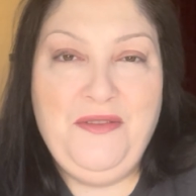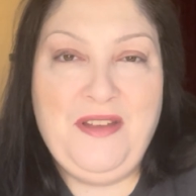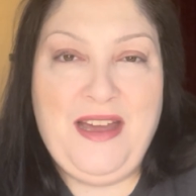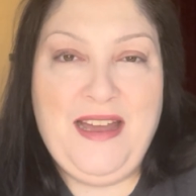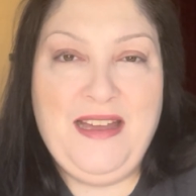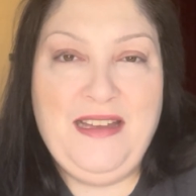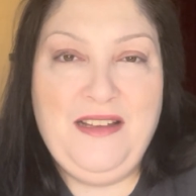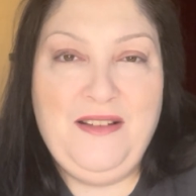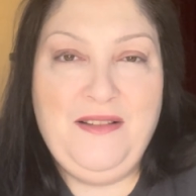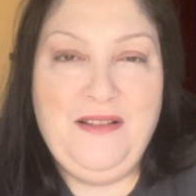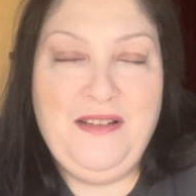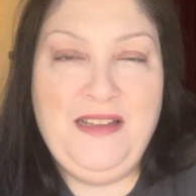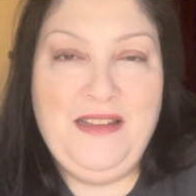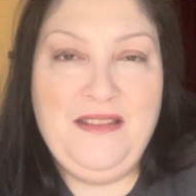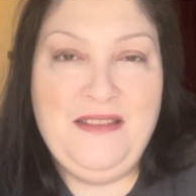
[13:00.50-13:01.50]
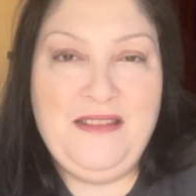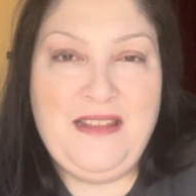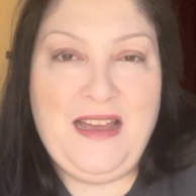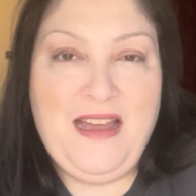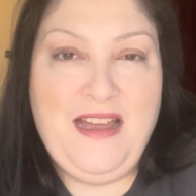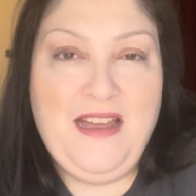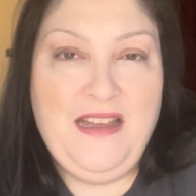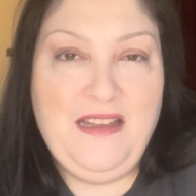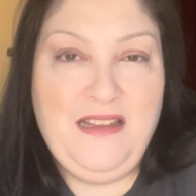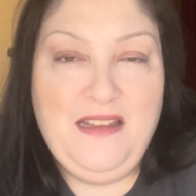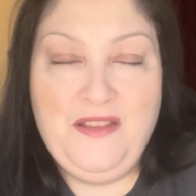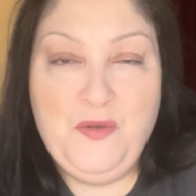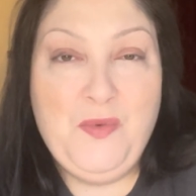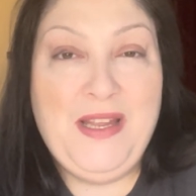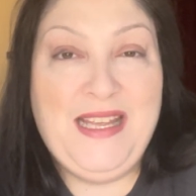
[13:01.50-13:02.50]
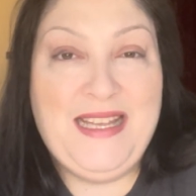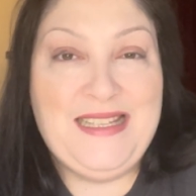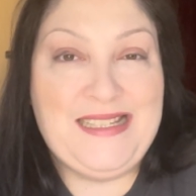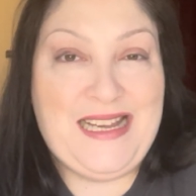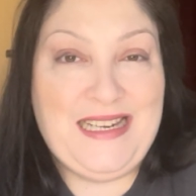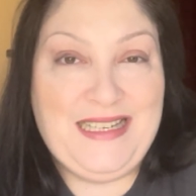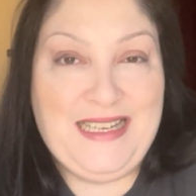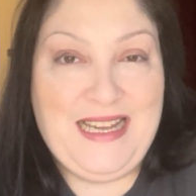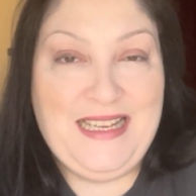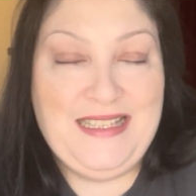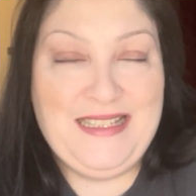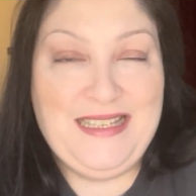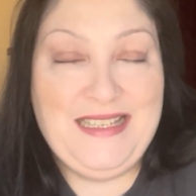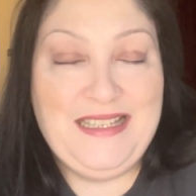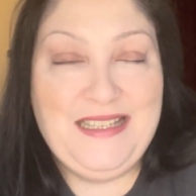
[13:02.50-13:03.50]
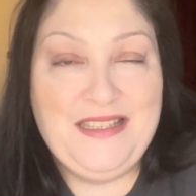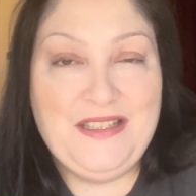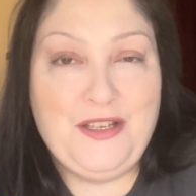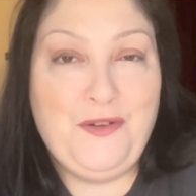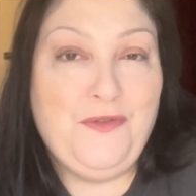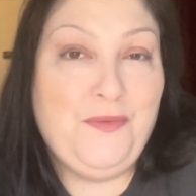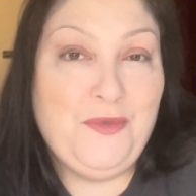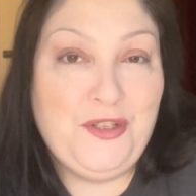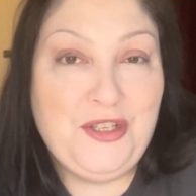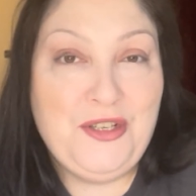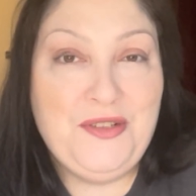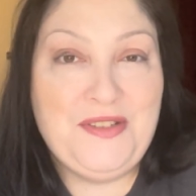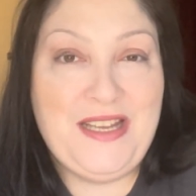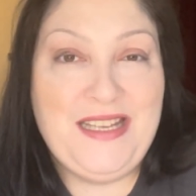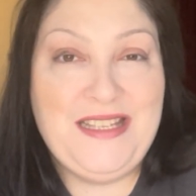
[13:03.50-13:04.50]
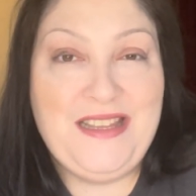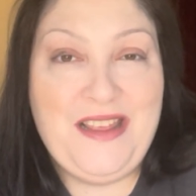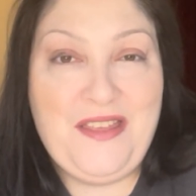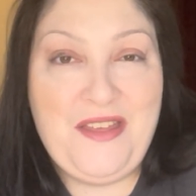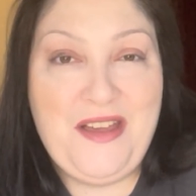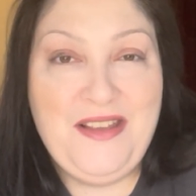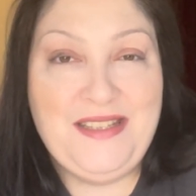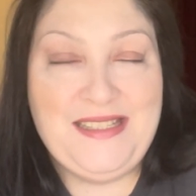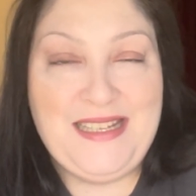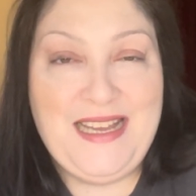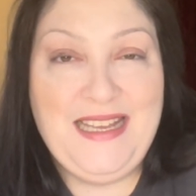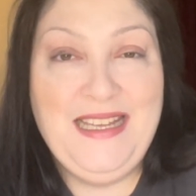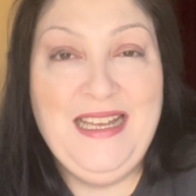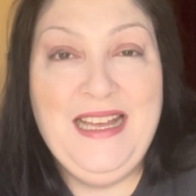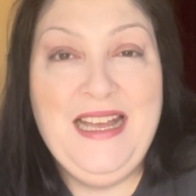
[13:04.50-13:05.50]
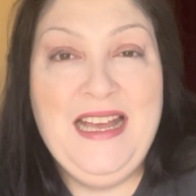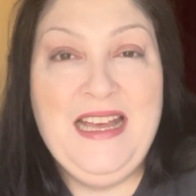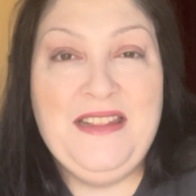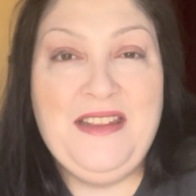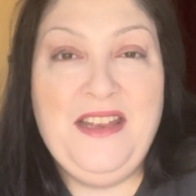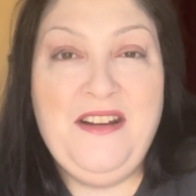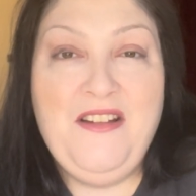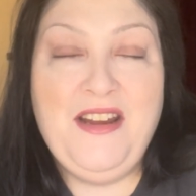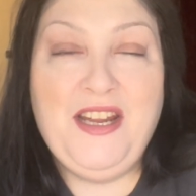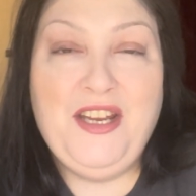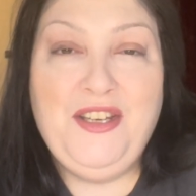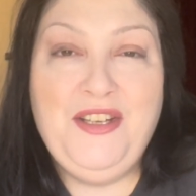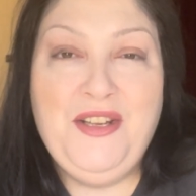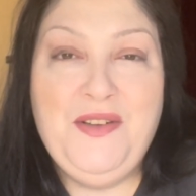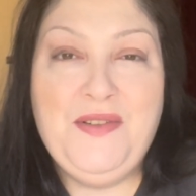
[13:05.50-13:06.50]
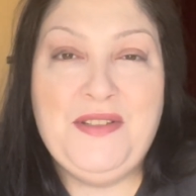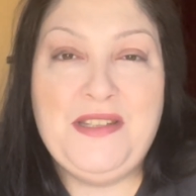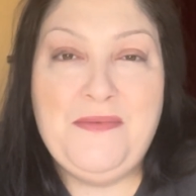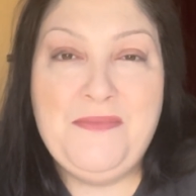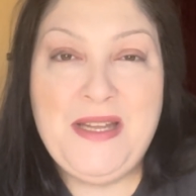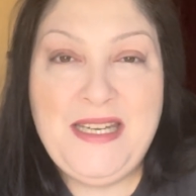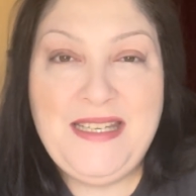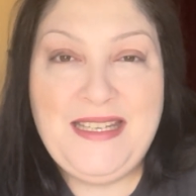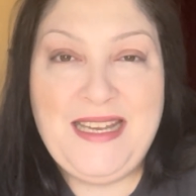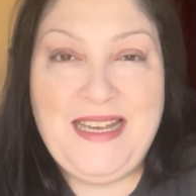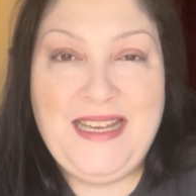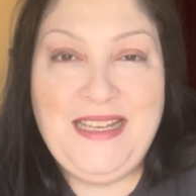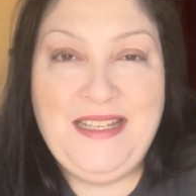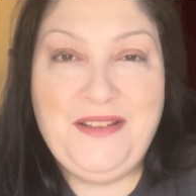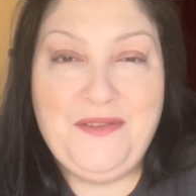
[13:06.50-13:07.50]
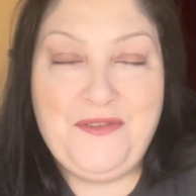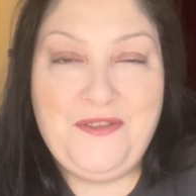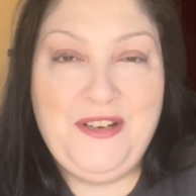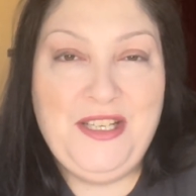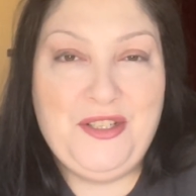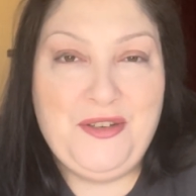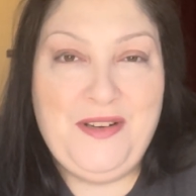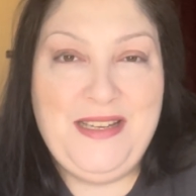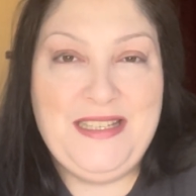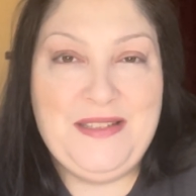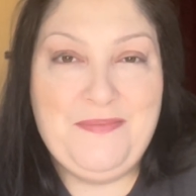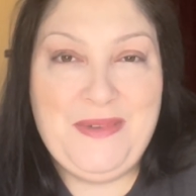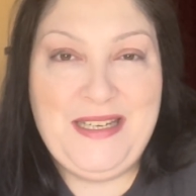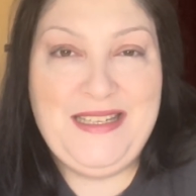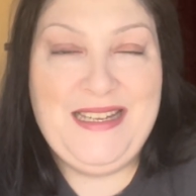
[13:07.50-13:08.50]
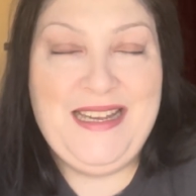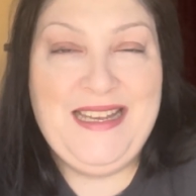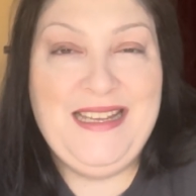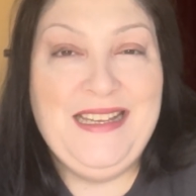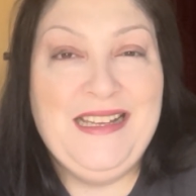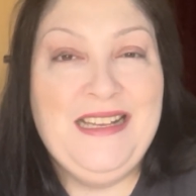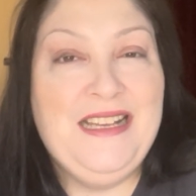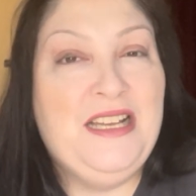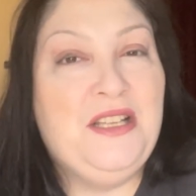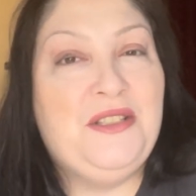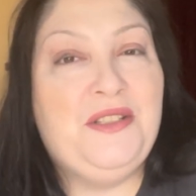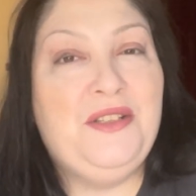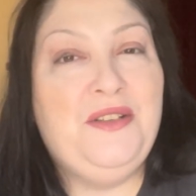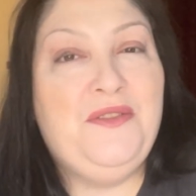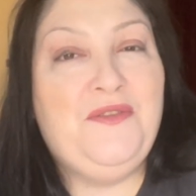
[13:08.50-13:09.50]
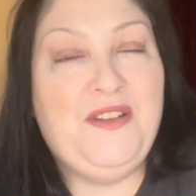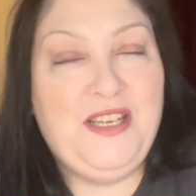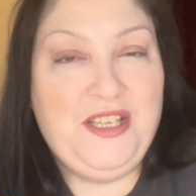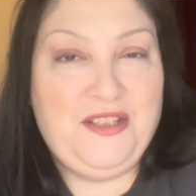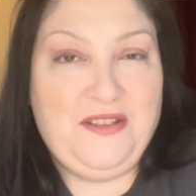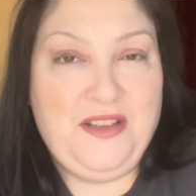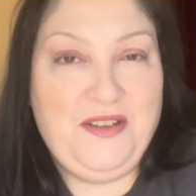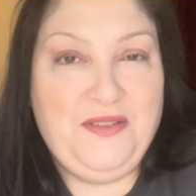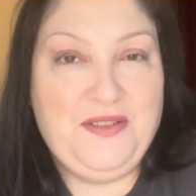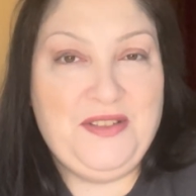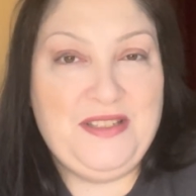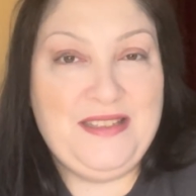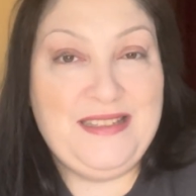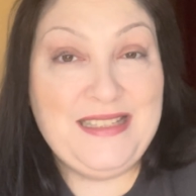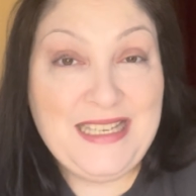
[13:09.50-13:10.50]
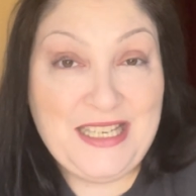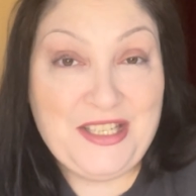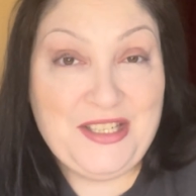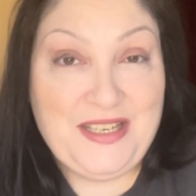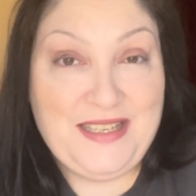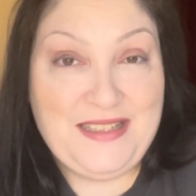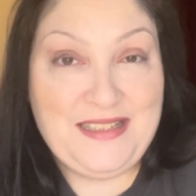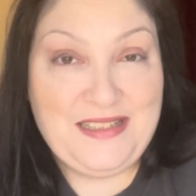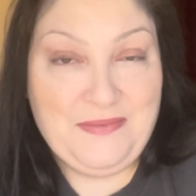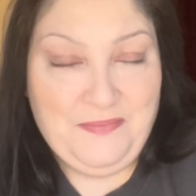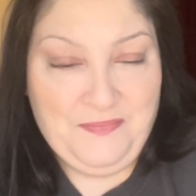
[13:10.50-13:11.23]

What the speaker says: that in the week it's allocated, so from the Tuesday to the Thursday, then I can use the Monday, the free choice Monday, to finish those stitches.